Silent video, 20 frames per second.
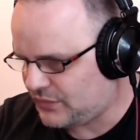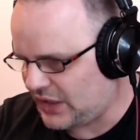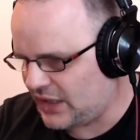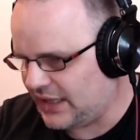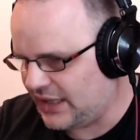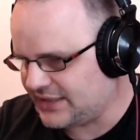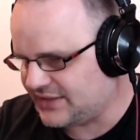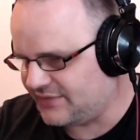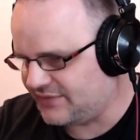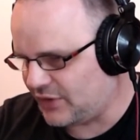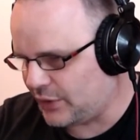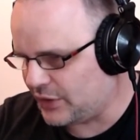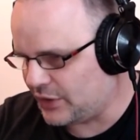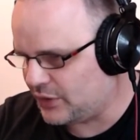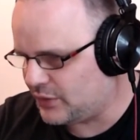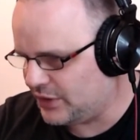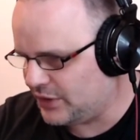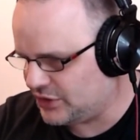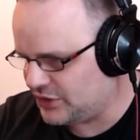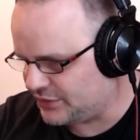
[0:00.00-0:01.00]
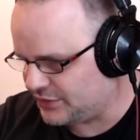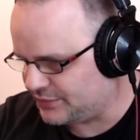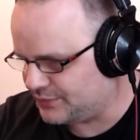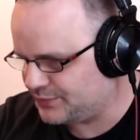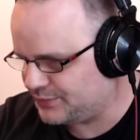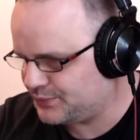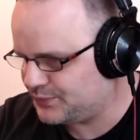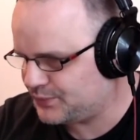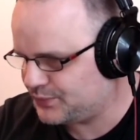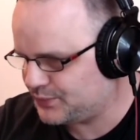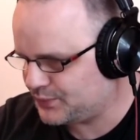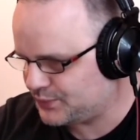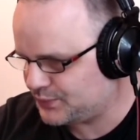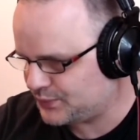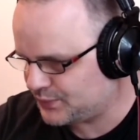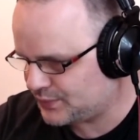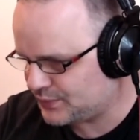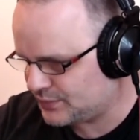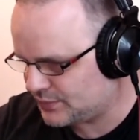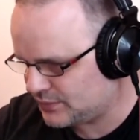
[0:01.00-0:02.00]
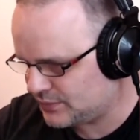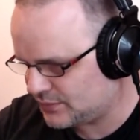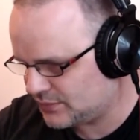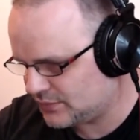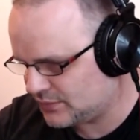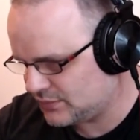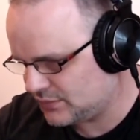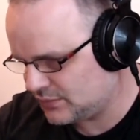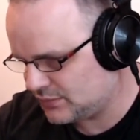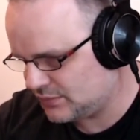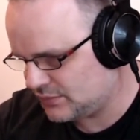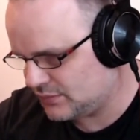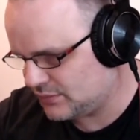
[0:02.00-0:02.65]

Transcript: Kind of. It is a very good question.